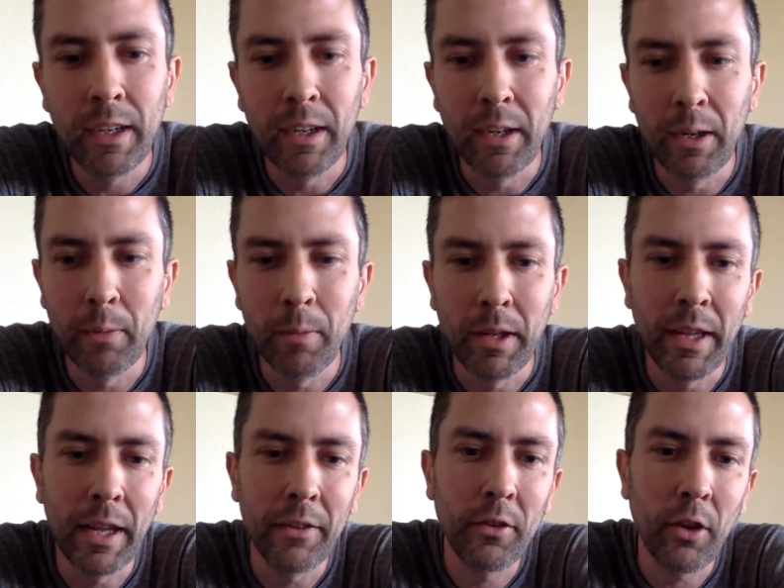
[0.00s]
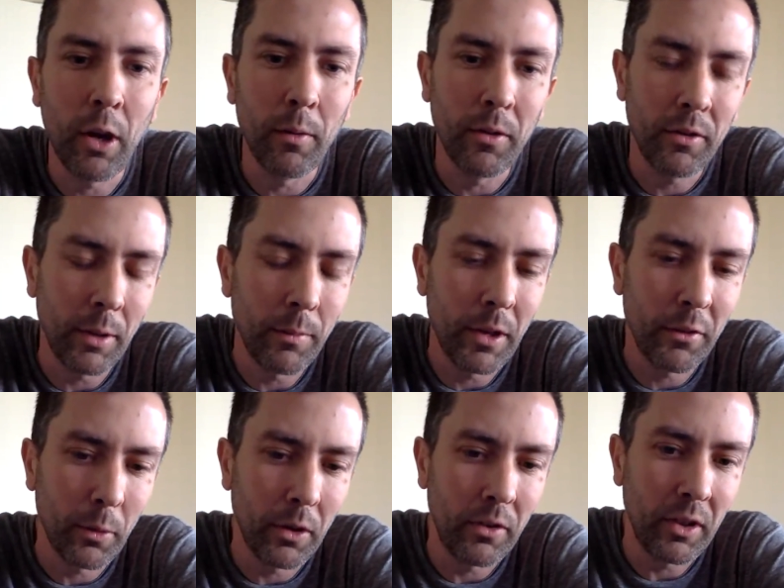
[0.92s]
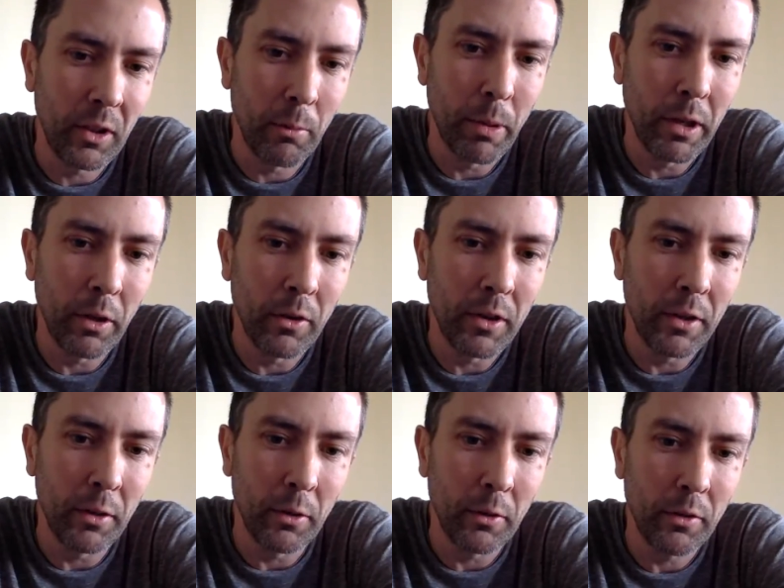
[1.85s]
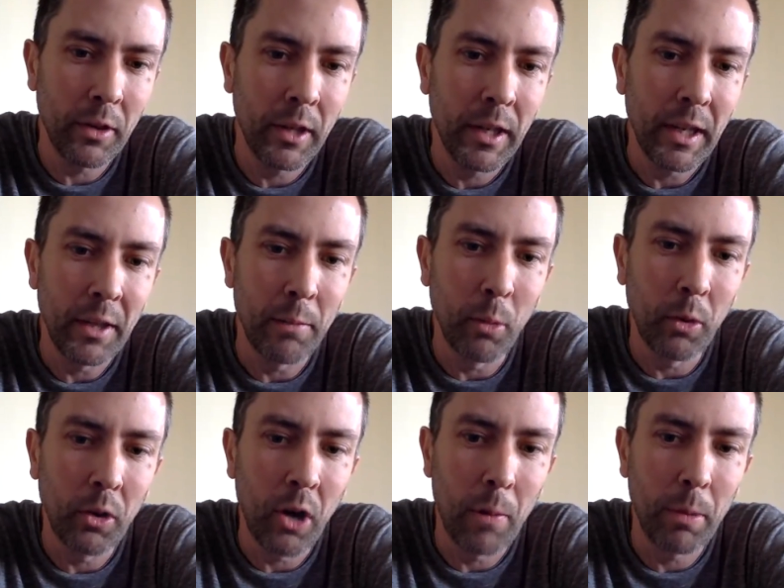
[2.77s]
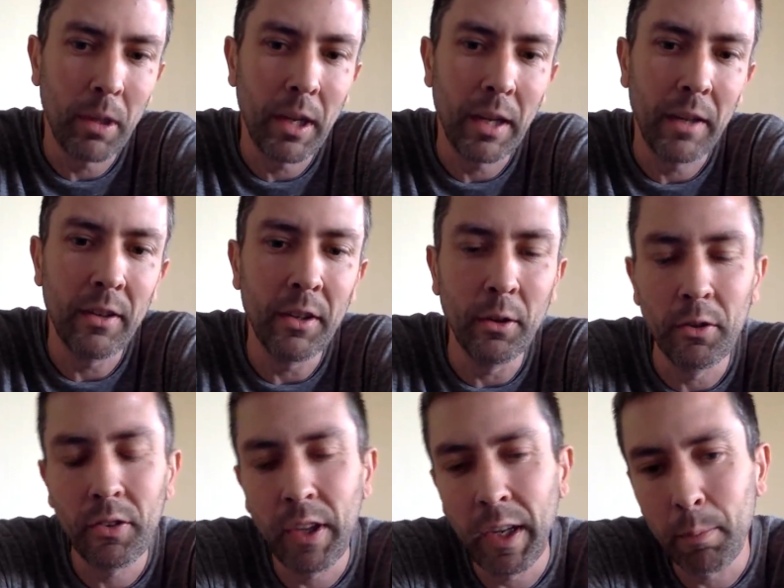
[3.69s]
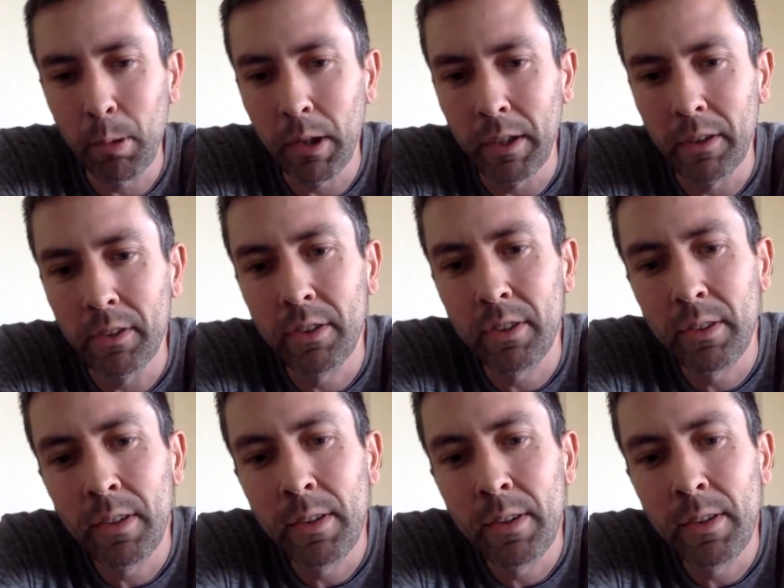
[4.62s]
And that's sometimes where you see the bigger deals and the more complicated deals take place.